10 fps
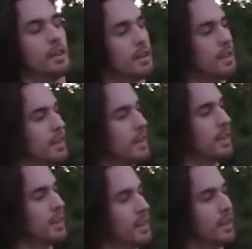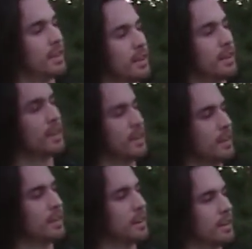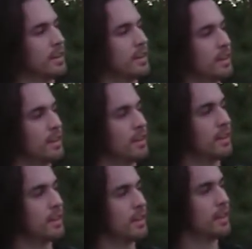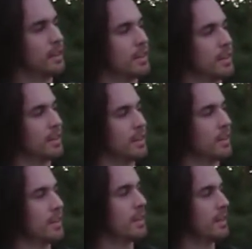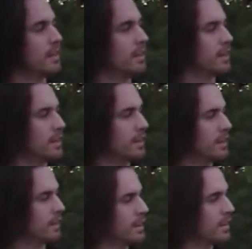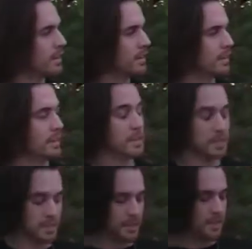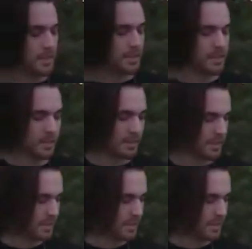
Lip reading: (silent)